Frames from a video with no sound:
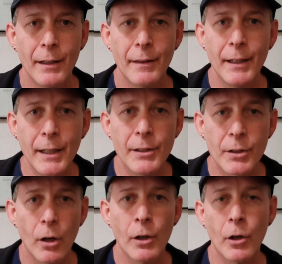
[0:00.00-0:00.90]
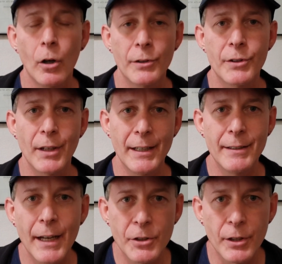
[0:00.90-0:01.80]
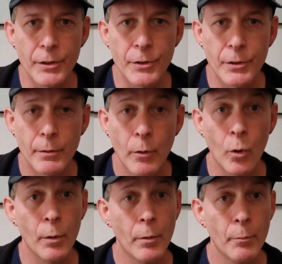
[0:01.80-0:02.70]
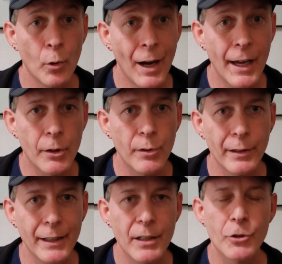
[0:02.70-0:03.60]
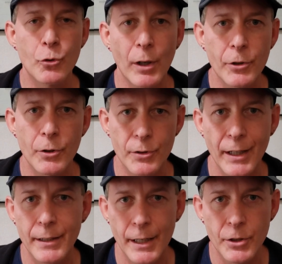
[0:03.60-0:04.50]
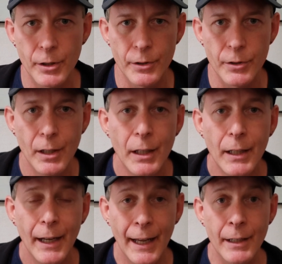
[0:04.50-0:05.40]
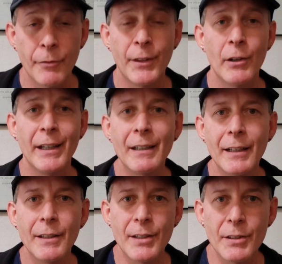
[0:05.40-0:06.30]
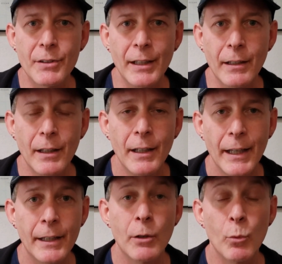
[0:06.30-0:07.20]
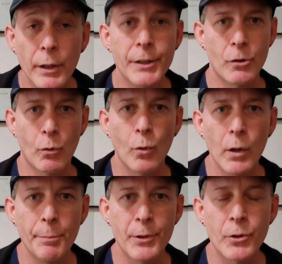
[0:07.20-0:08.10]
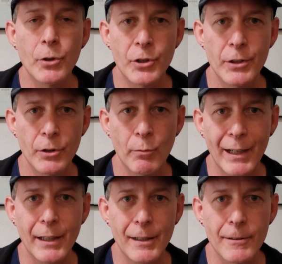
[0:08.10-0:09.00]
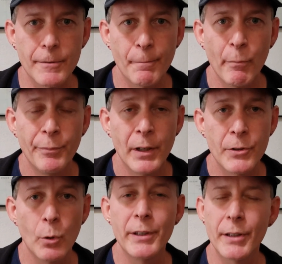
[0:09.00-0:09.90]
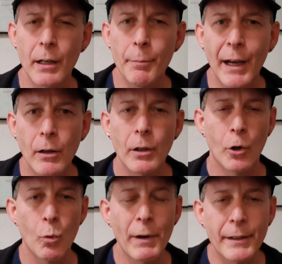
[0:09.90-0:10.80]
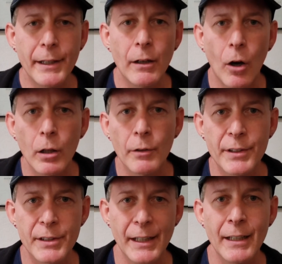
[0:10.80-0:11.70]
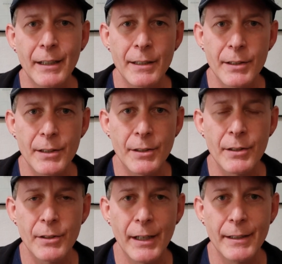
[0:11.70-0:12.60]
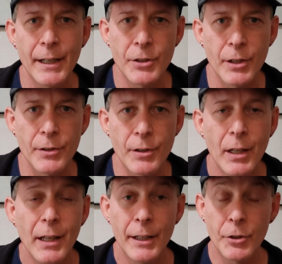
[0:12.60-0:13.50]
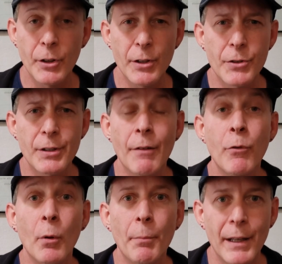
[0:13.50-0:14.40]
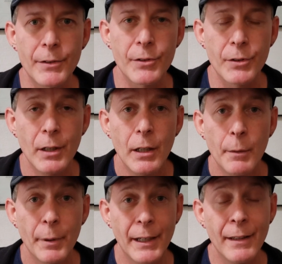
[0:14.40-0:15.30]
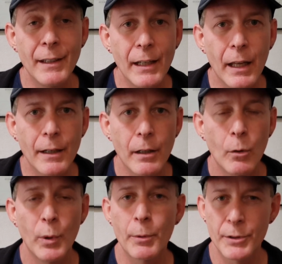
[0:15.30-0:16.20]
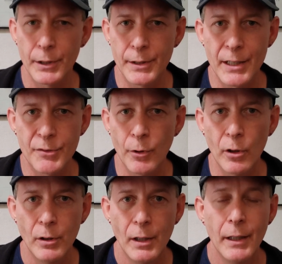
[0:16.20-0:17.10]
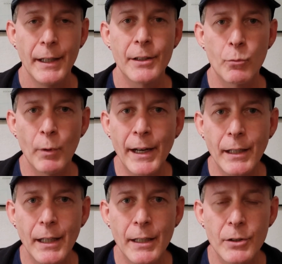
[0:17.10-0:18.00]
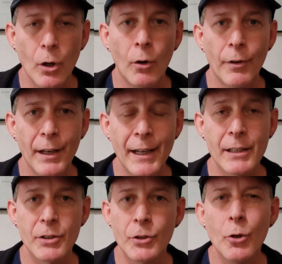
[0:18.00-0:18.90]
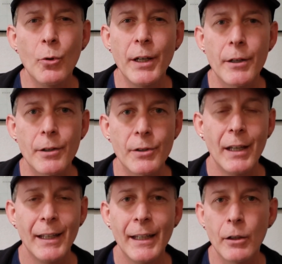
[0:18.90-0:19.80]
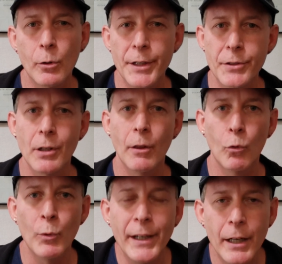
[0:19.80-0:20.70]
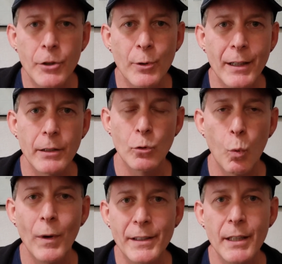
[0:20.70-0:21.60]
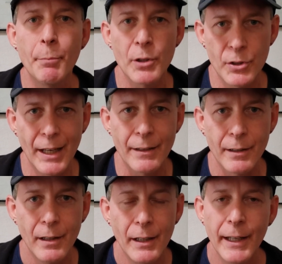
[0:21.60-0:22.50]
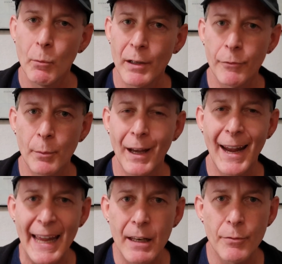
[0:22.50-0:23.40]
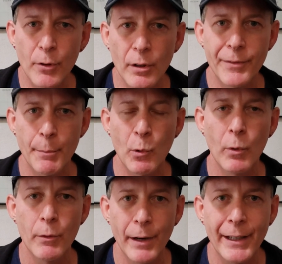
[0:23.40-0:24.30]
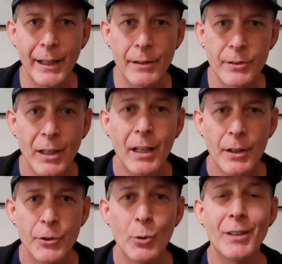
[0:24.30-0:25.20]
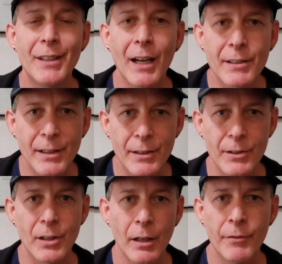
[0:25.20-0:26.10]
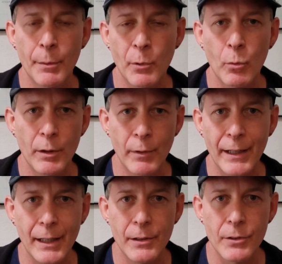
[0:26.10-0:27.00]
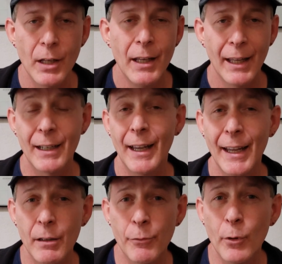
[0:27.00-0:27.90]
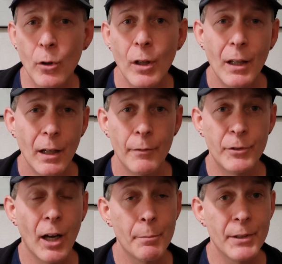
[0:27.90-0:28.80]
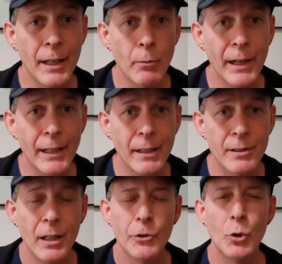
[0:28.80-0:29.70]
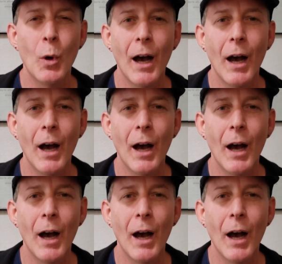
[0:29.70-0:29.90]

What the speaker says: These are called citations, or more accurately, structured citations. And if they're inconsistent, it can really screw up your search engine rankings. So we set about correcting all of his inconsistent citations. It took us several months, but in the end, we were successful. His rankings over the next 2 years increased 320%. He went from a handful of number one rankings to dozens of number one rankings, and a handful of top 10 rankings to